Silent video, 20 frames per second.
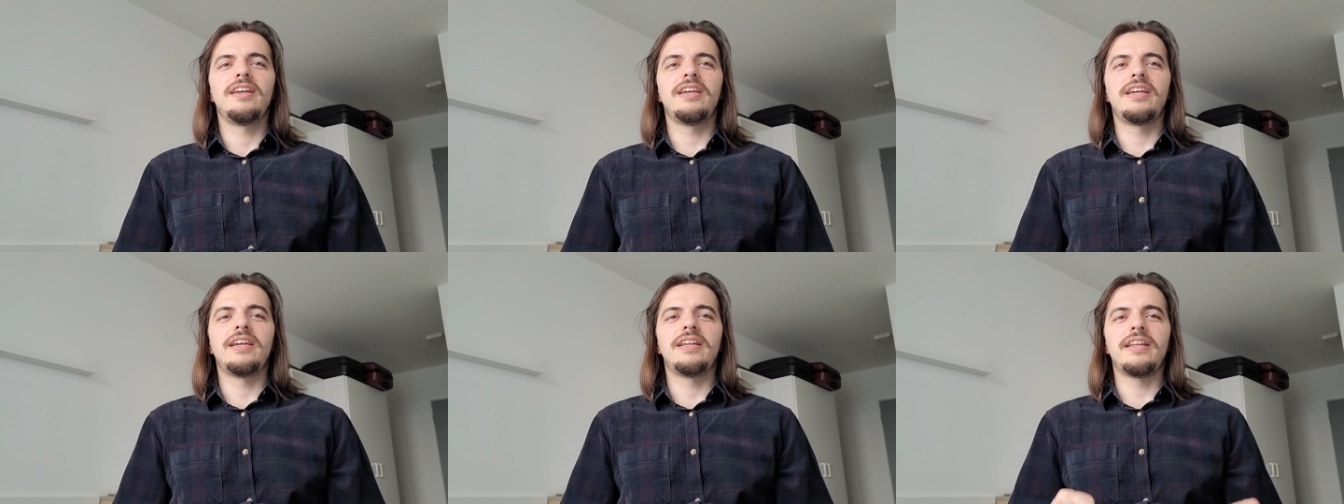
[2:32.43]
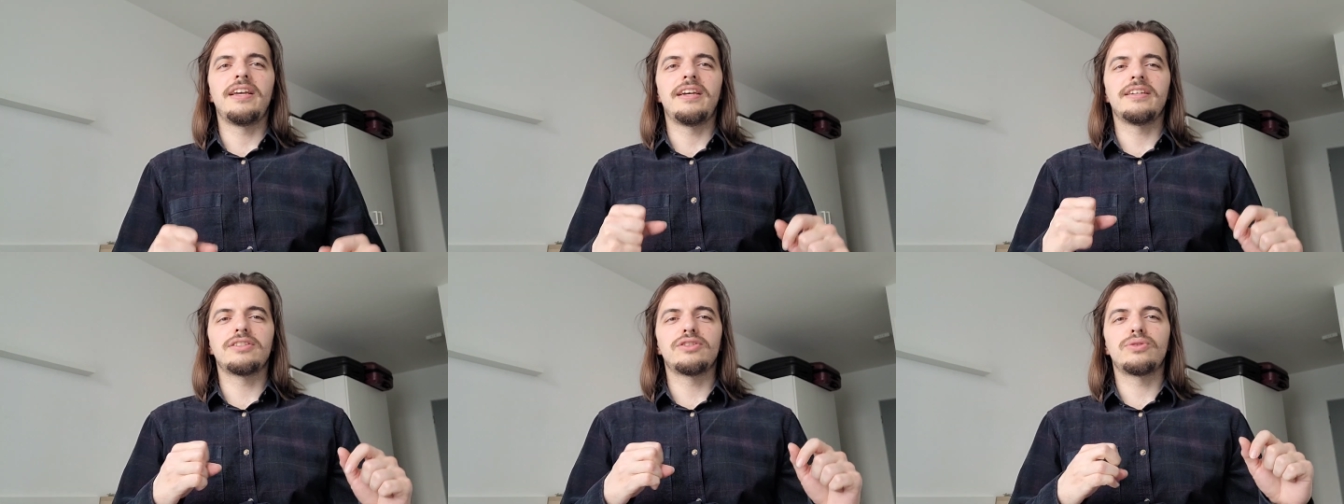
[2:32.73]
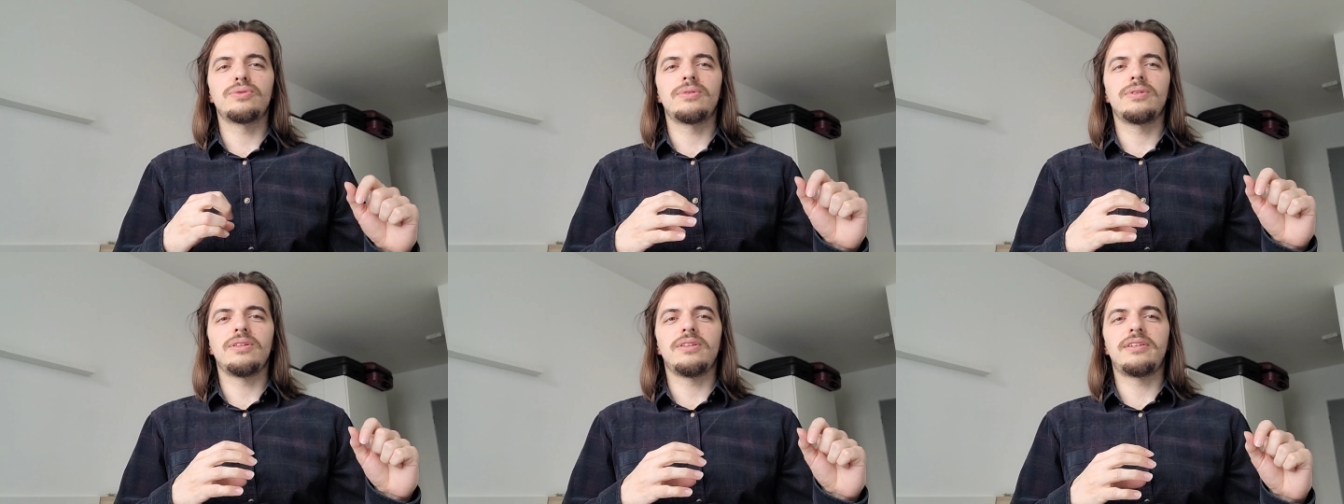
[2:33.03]
and has
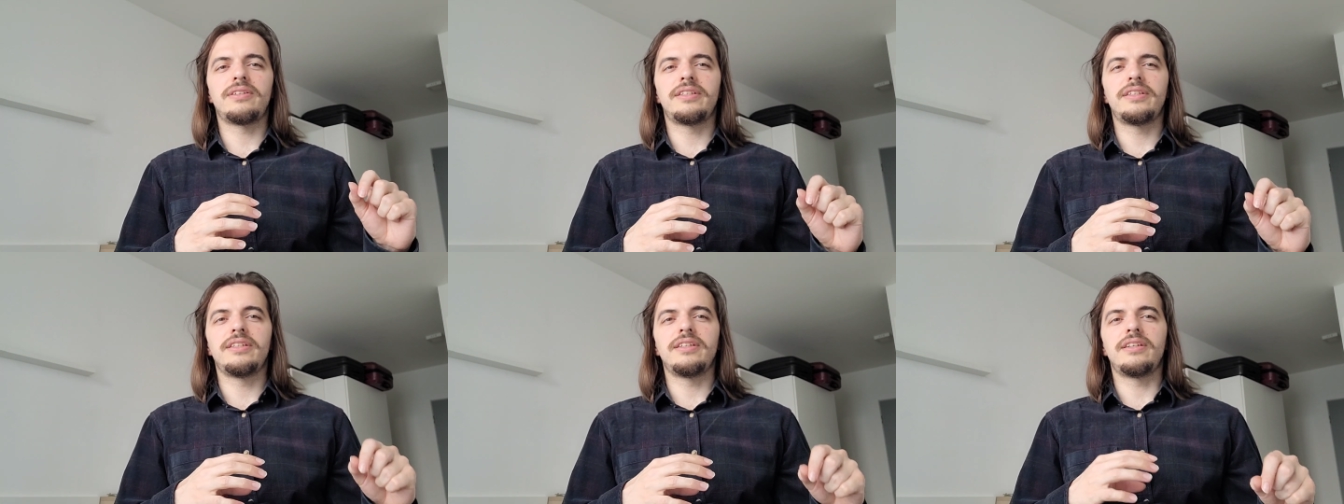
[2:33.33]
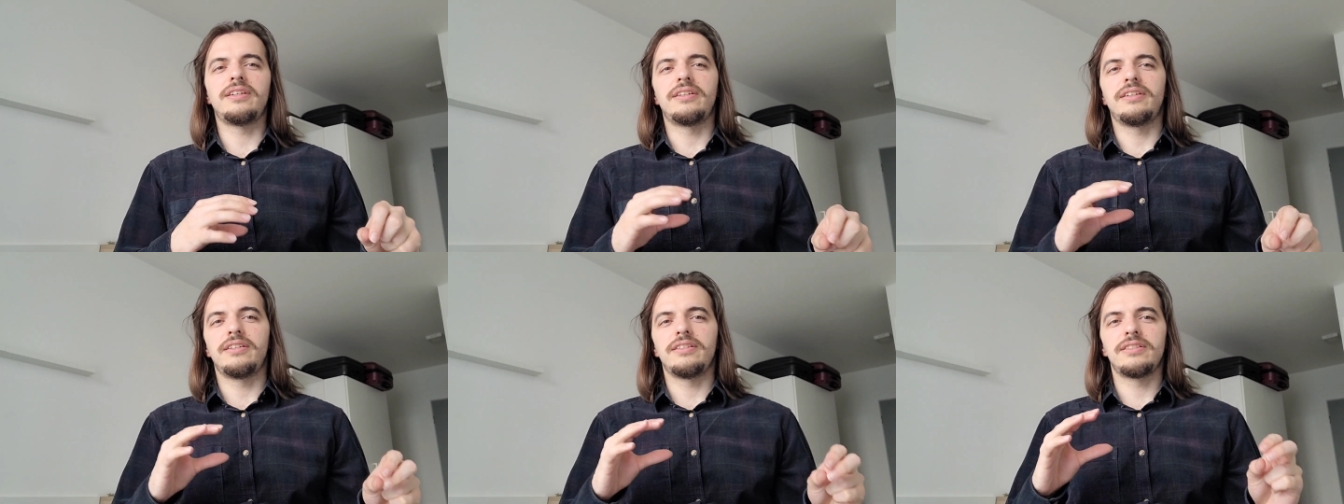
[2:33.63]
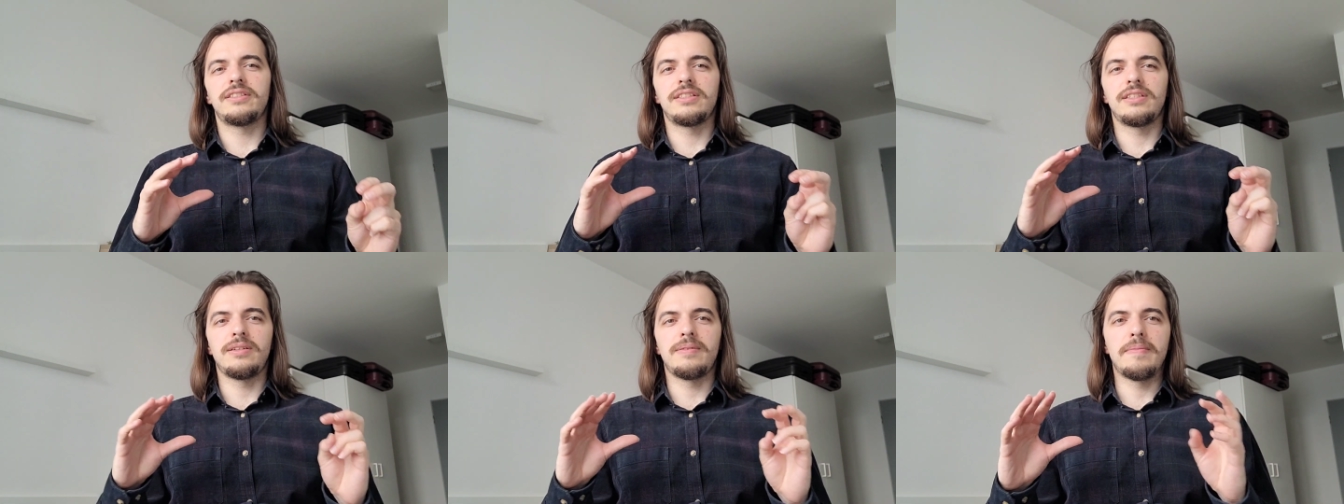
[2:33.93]
to rely on
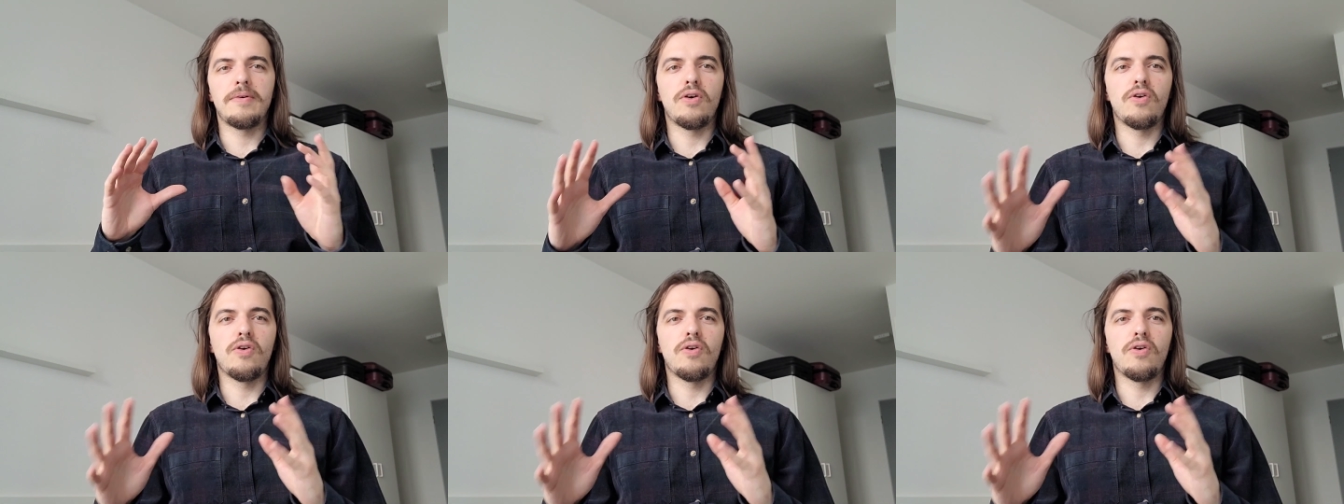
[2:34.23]
some